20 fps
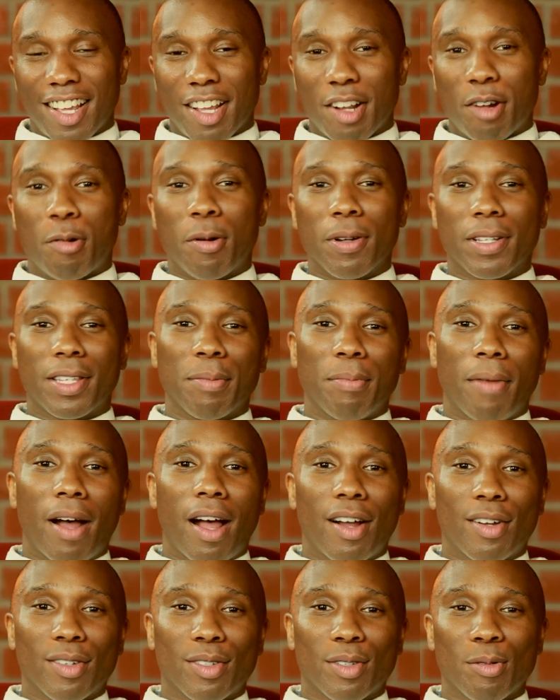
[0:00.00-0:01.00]
Quentin
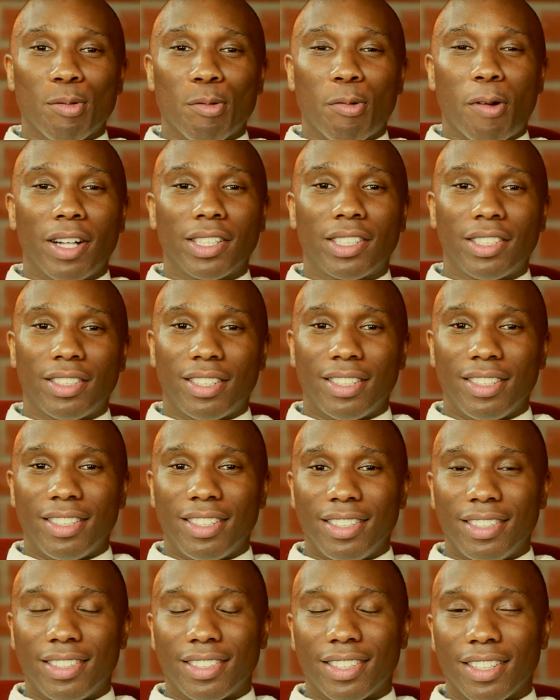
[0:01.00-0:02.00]
Miles, Washington,
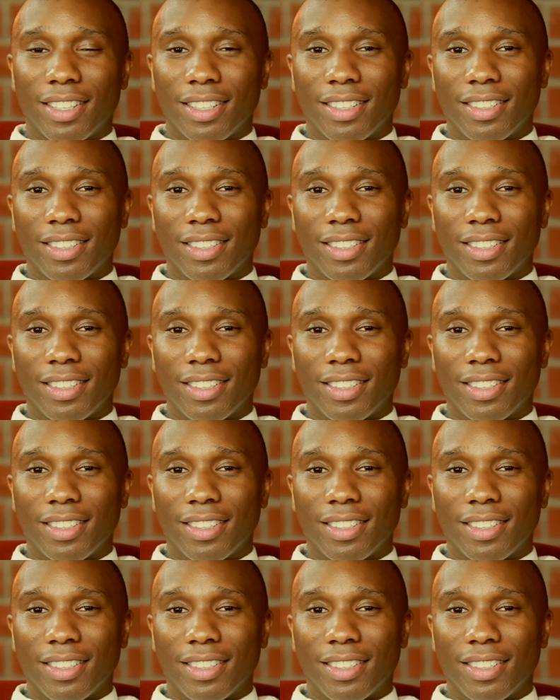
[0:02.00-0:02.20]
D.C.